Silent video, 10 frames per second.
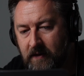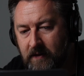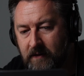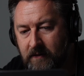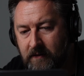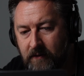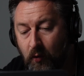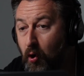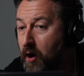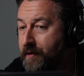Yeah.
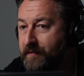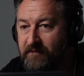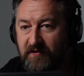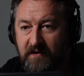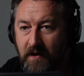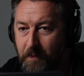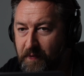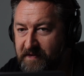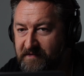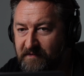Or hire even a
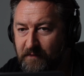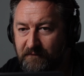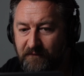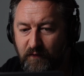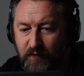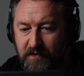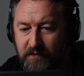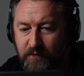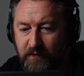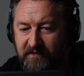company to do it for
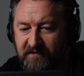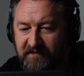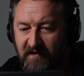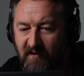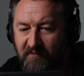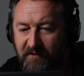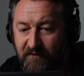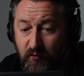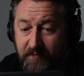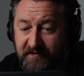you, which is staffed by
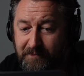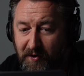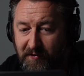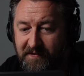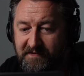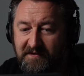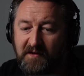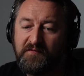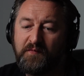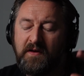former spies,
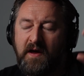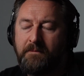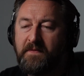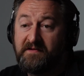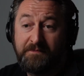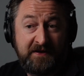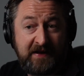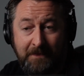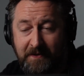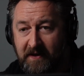as has been
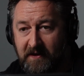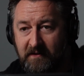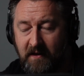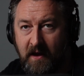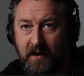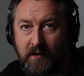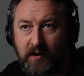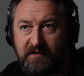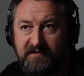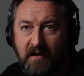happening in
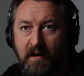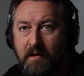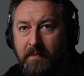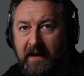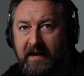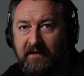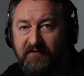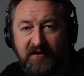Qatar, I believe.